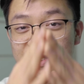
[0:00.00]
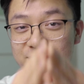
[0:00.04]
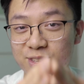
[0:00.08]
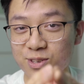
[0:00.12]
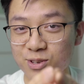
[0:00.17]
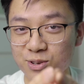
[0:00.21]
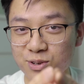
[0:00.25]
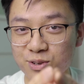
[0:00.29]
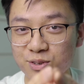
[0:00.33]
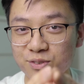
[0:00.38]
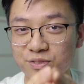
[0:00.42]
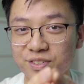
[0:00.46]

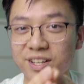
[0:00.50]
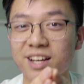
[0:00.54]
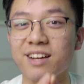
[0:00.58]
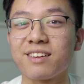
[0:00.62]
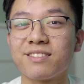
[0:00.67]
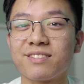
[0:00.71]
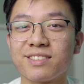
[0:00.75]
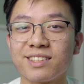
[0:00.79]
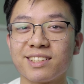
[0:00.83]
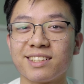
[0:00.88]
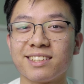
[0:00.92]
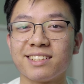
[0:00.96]
you've
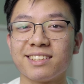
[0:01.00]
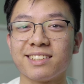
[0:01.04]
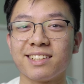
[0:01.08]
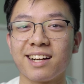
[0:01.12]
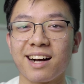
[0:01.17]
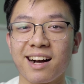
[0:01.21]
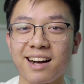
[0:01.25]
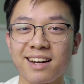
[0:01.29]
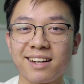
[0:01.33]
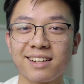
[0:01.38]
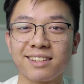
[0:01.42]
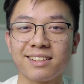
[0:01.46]

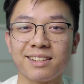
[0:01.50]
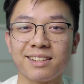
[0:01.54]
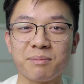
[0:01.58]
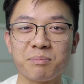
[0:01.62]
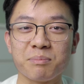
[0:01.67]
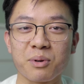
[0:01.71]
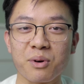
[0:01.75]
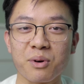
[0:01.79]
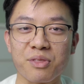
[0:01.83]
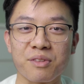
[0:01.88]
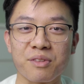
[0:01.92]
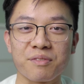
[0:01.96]
ever
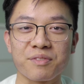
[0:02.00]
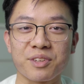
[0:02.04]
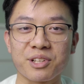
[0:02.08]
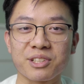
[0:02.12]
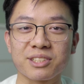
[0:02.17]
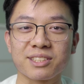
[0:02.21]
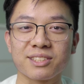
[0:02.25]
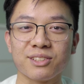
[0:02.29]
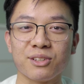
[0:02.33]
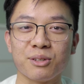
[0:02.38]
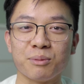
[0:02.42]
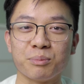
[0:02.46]
unclipped both of
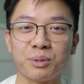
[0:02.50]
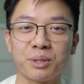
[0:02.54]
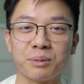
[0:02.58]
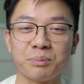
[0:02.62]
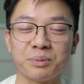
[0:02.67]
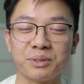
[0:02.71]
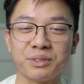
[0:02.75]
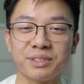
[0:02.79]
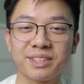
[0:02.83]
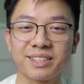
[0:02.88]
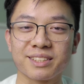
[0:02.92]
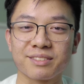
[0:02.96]
your snowboard
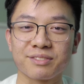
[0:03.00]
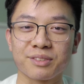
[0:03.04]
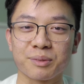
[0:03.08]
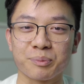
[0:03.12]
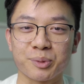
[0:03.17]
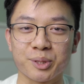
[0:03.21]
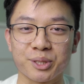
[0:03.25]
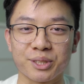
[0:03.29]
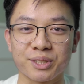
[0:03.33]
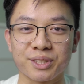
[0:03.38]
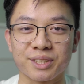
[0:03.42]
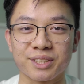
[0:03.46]
boots
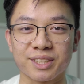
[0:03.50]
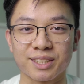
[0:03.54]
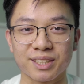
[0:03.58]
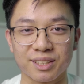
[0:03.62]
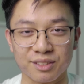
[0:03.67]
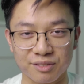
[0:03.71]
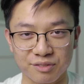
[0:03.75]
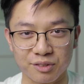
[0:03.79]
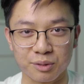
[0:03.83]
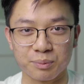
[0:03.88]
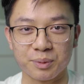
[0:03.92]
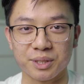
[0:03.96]
from your
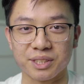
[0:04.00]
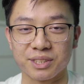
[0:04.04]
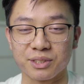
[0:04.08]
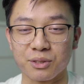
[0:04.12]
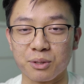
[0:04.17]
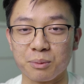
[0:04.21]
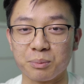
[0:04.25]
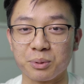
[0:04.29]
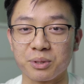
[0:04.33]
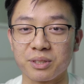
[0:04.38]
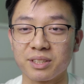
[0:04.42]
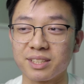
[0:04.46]

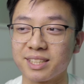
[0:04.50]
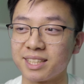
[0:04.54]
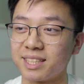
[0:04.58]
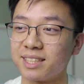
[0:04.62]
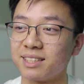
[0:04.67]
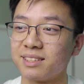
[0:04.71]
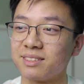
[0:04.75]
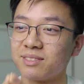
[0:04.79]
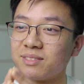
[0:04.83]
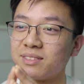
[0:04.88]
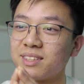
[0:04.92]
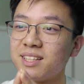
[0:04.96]
snowboard
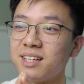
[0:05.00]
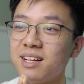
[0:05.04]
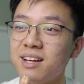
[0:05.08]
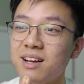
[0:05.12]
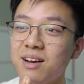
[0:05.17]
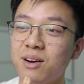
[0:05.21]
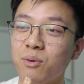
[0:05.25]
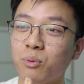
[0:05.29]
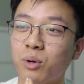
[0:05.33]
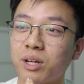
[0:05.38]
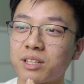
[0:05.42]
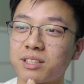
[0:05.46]
and
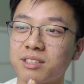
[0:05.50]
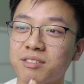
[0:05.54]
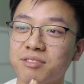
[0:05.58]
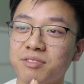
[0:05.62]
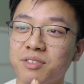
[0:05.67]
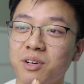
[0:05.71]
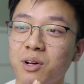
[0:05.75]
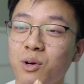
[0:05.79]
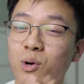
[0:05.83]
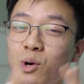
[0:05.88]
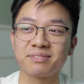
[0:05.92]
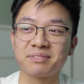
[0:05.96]
watched it
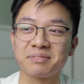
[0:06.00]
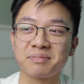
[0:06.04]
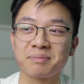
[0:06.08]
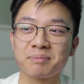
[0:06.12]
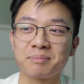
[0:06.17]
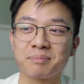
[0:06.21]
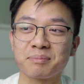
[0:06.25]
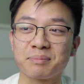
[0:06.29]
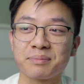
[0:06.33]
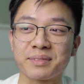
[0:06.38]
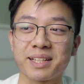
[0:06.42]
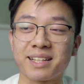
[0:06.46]
fall.
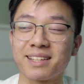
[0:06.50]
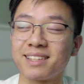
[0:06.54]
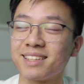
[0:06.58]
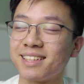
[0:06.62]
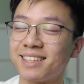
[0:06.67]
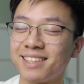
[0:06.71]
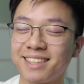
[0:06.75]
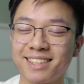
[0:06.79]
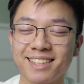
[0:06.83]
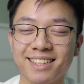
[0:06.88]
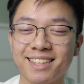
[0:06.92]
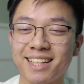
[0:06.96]

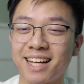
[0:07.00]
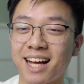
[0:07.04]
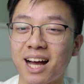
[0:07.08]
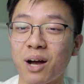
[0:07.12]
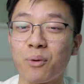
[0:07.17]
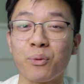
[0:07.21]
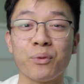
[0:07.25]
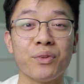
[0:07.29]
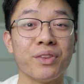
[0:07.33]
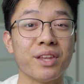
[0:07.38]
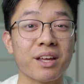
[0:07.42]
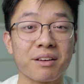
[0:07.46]

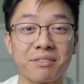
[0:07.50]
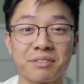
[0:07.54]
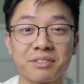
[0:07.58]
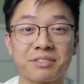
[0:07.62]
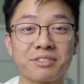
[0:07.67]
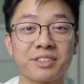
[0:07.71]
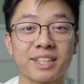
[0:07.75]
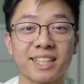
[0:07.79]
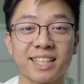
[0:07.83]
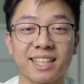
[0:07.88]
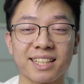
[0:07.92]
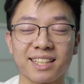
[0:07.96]
I will never
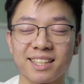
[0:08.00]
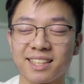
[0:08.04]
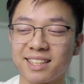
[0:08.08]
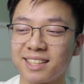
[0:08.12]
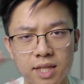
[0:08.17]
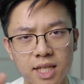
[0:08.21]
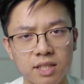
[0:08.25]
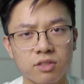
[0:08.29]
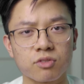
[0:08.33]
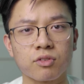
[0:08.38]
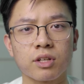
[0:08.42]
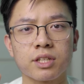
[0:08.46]
forget.
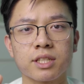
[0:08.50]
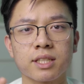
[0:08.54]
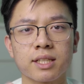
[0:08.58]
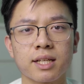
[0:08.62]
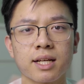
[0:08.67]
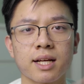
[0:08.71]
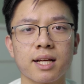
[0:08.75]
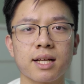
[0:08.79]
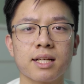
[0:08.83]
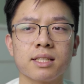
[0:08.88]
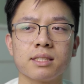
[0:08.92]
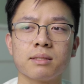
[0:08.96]
Thanks for watching,
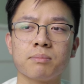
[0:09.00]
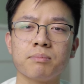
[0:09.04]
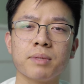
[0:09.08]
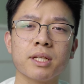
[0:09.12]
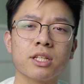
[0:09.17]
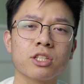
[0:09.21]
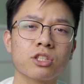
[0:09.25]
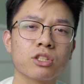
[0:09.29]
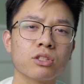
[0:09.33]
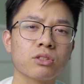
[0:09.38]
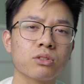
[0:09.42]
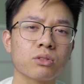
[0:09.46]
guys.
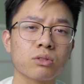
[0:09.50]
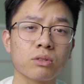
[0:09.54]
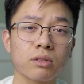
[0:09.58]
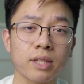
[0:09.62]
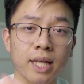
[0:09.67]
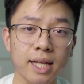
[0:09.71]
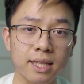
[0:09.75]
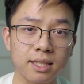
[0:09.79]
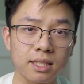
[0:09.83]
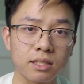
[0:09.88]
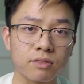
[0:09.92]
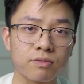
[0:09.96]
Make sure to
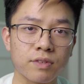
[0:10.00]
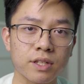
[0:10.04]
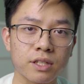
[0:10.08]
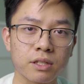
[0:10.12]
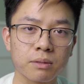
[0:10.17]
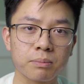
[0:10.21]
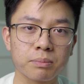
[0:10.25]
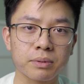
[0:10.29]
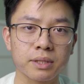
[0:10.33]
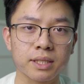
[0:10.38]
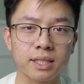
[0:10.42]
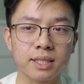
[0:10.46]
like this
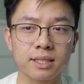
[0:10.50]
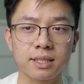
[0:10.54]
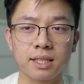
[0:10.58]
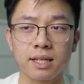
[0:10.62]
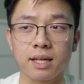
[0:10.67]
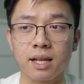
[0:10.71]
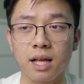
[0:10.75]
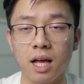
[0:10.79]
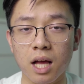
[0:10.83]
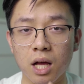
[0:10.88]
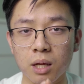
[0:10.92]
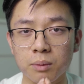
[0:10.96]
video, please.
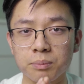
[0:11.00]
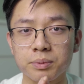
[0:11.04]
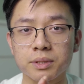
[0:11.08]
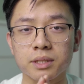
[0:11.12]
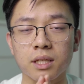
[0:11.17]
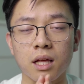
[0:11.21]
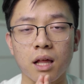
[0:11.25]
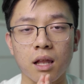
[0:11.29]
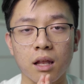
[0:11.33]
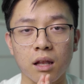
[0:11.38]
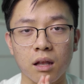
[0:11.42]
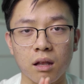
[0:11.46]
It
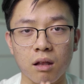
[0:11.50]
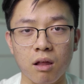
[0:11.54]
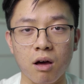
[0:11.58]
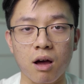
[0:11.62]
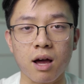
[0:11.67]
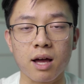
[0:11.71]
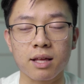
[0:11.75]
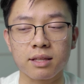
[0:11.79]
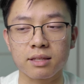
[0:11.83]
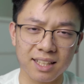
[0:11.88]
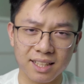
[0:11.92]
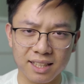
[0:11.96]
helps a
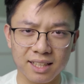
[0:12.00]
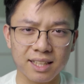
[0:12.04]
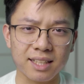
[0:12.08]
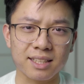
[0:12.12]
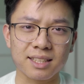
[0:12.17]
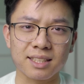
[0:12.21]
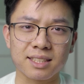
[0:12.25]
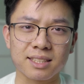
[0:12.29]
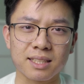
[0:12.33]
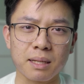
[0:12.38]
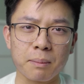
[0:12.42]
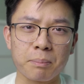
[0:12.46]
lot.
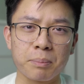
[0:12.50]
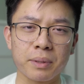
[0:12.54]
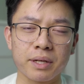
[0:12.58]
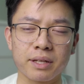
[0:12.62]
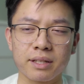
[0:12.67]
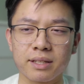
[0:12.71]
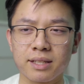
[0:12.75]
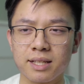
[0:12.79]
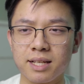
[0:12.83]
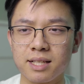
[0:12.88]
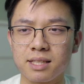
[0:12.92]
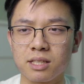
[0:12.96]
Click the sub
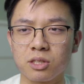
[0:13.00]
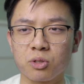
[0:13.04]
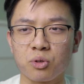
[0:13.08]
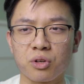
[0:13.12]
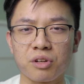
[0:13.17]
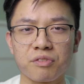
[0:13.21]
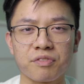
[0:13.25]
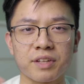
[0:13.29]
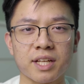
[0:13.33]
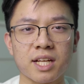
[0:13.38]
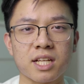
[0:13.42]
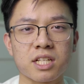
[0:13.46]
button, hit the
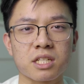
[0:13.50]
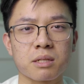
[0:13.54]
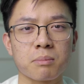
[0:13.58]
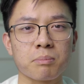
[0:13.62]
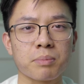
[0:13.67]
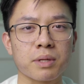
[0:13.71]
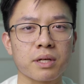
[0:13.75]
notification